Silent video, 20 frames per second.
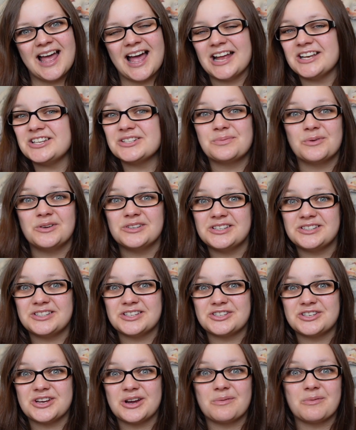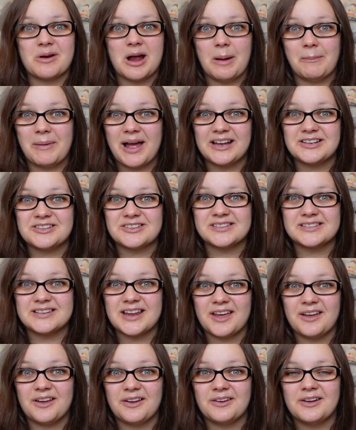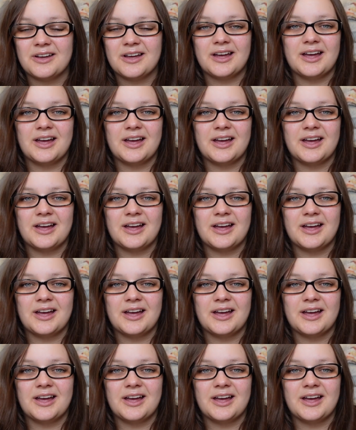I just wanted to share where I'm at just now.